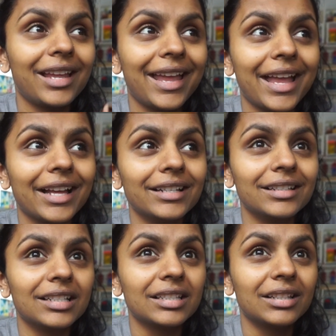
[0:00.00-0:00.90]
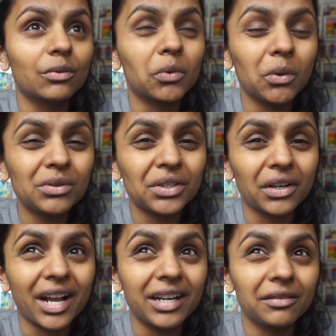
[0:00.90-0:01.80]
And the roads
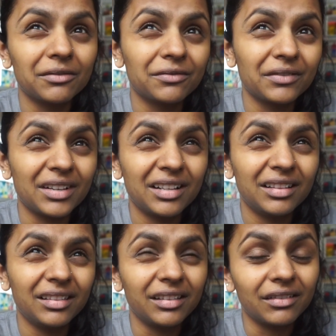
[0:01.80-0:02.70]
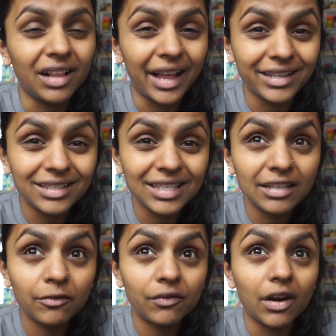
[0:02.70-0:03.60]
are kind of a little
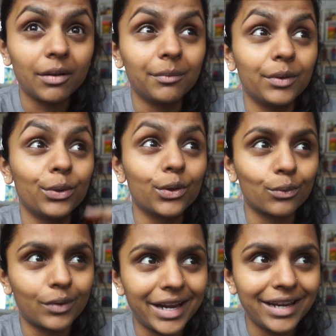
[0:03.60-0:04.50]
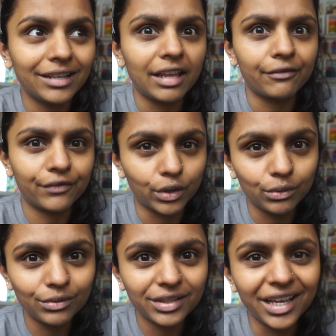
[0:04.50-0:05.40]
icy from the rain that
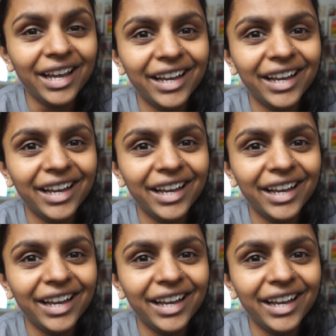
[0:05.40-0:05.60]
froze.